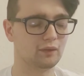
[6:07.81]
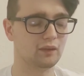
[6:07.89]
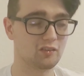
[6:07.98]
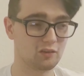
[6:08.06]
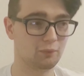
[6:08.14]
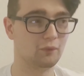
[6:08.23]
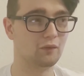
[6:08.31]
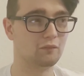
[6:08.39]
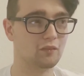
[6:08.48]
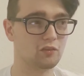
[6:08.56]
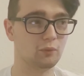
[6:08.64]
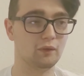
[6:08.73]
support in
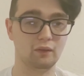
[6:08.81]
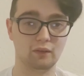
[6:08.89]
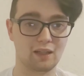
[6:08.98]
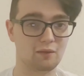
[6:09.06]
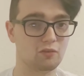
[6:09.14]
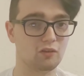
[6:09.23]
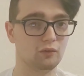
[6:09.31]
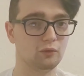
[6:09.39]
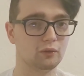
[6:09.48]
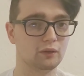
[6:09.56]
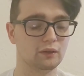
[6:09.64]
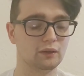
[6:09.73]
this world,
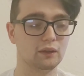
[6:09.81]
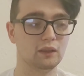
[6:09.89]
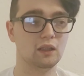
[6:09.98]
absolutely.